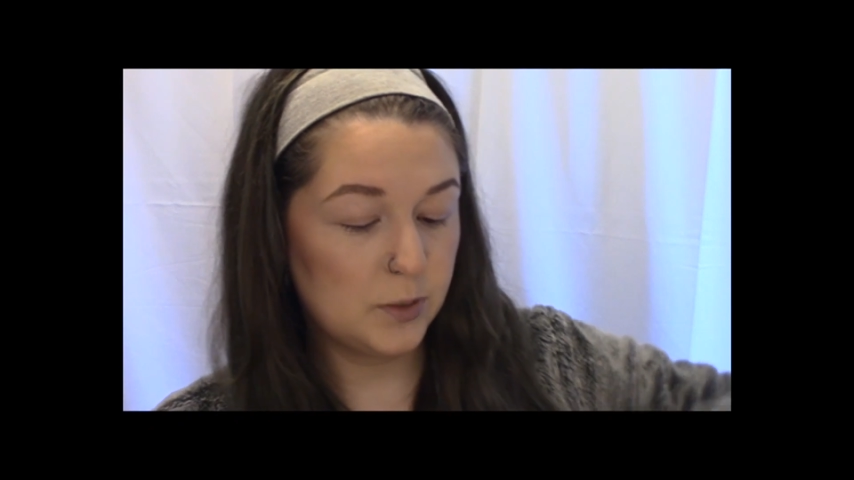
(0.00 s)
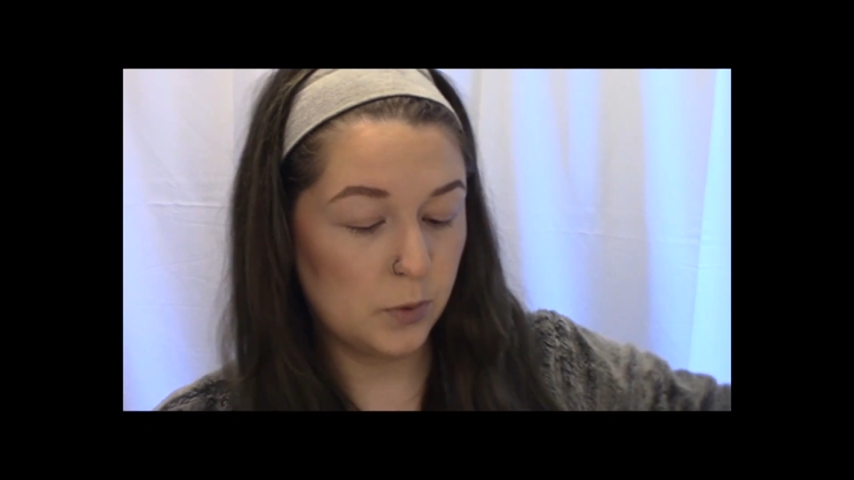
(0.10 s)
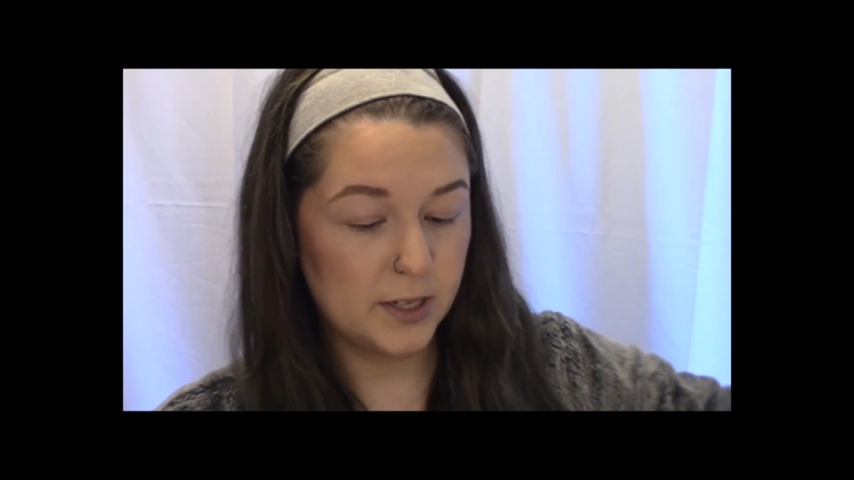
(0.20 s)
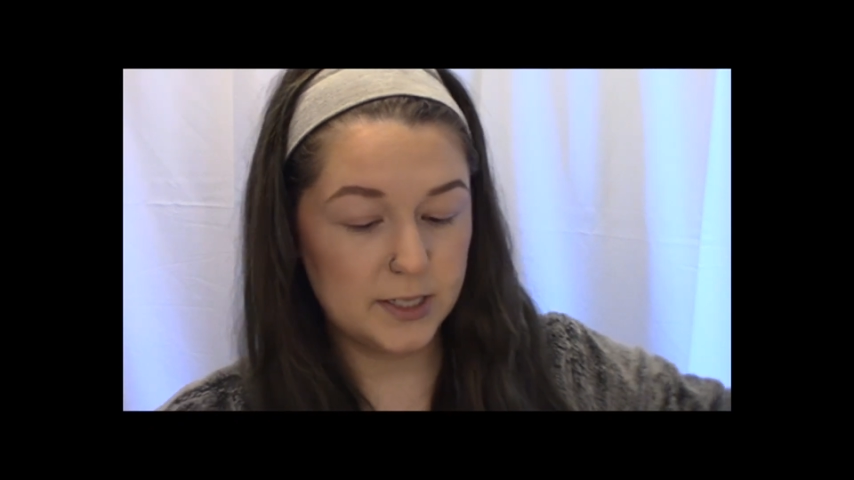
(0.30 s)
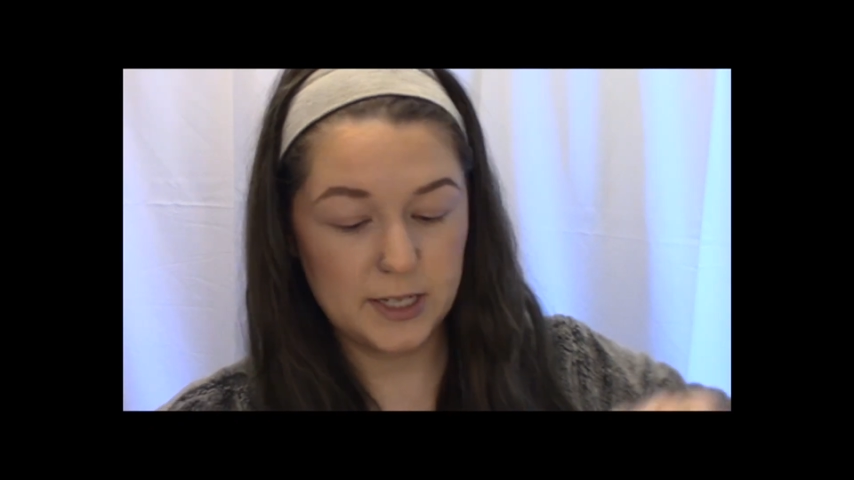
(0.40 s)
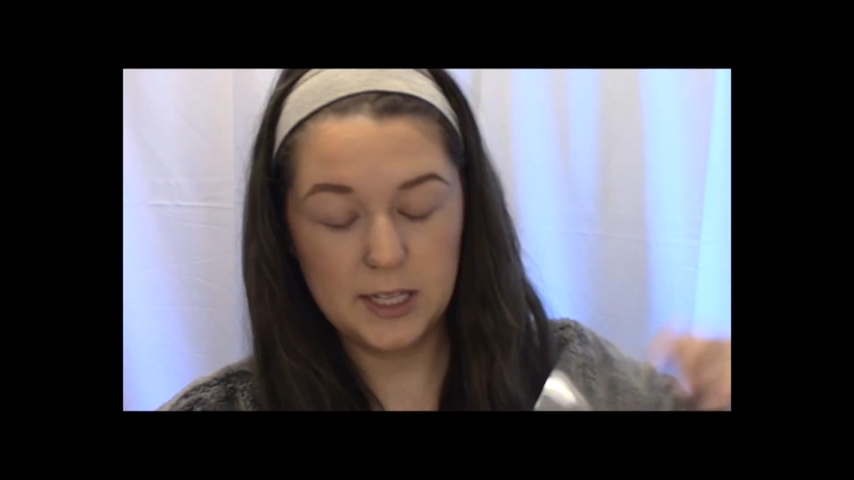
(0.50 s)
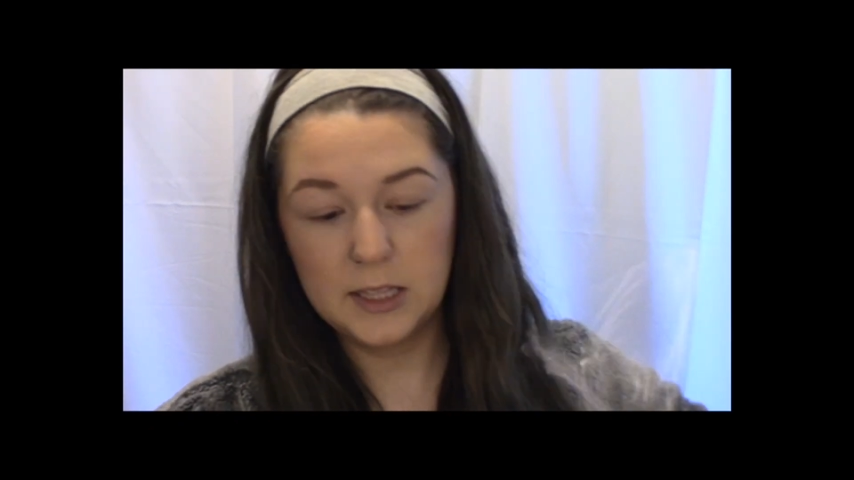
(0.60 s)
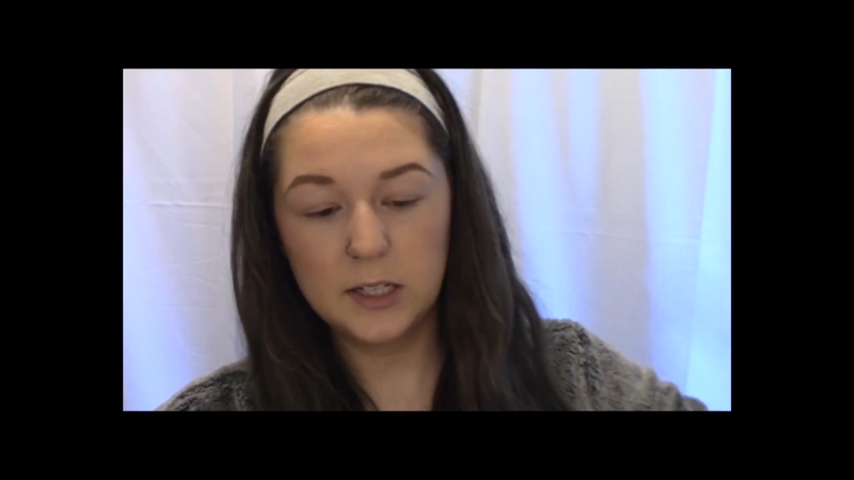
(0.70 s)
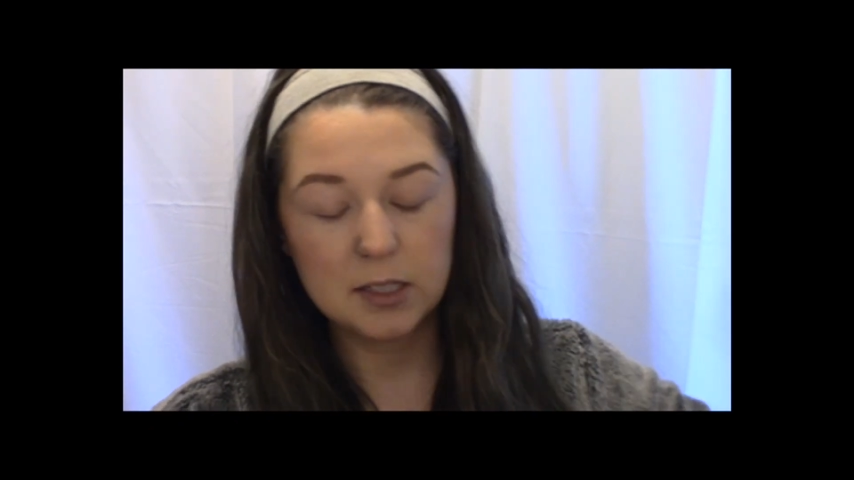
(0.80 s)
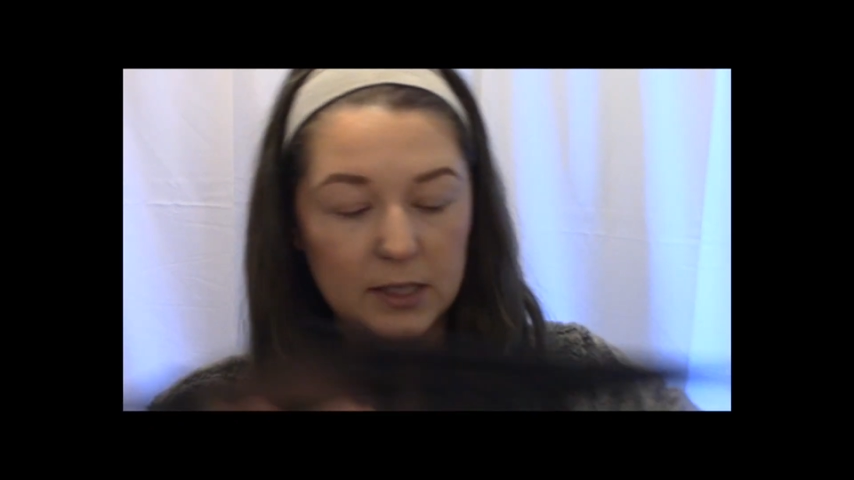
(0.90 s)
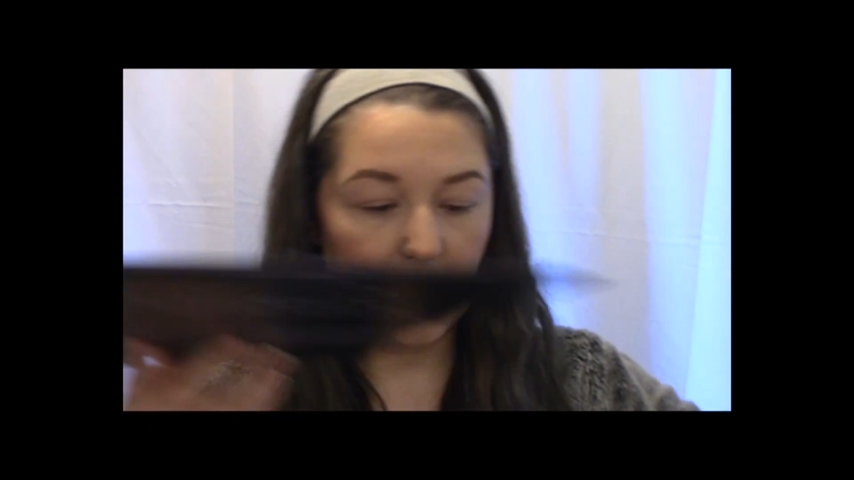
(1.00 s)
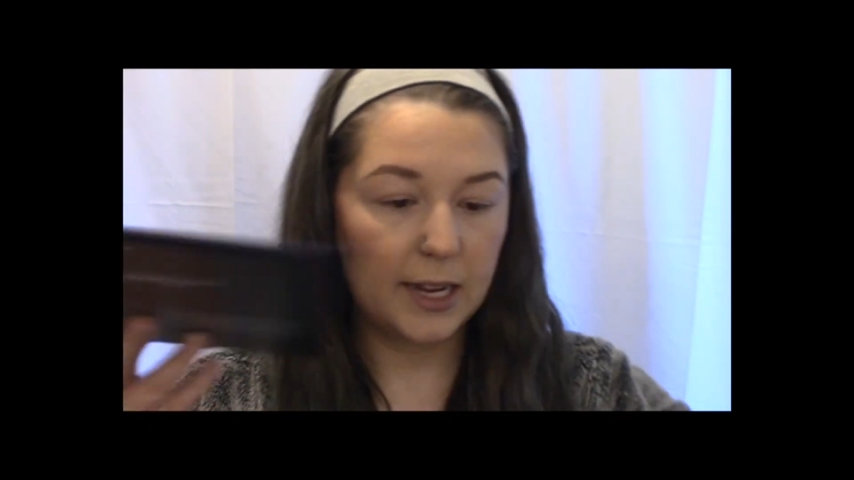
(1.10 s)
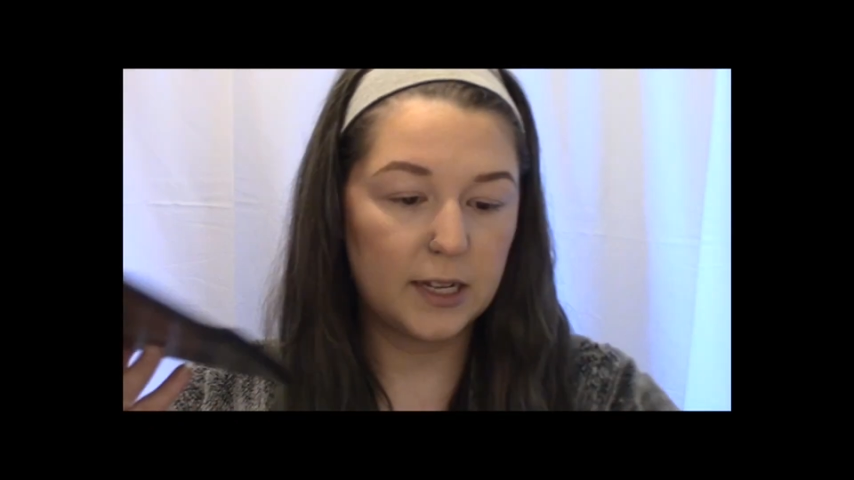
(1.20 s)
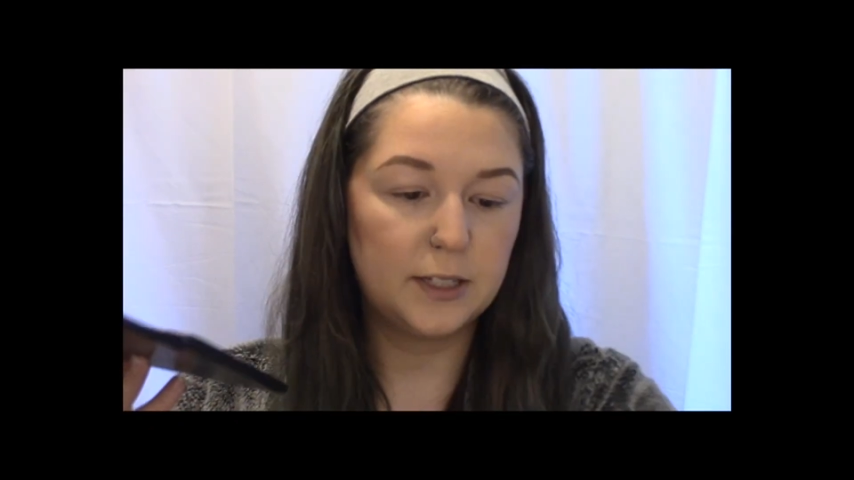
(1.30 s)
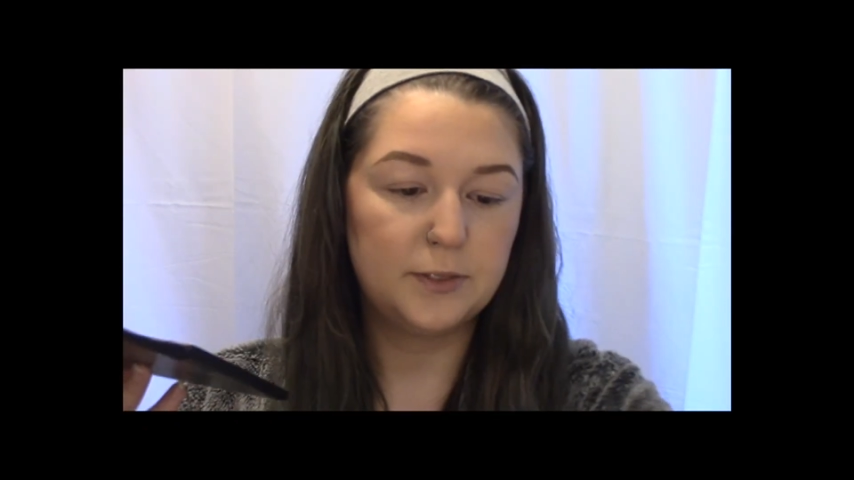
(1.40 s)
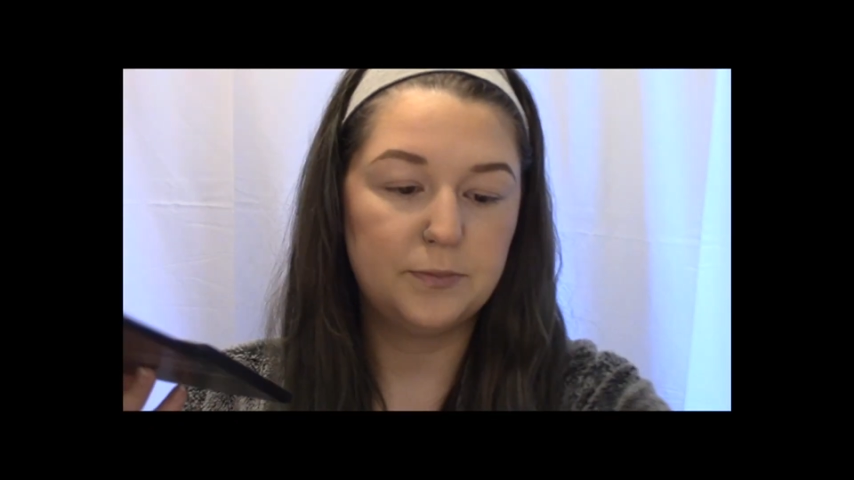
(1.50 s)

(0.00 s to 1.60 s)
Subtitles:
what it looks like.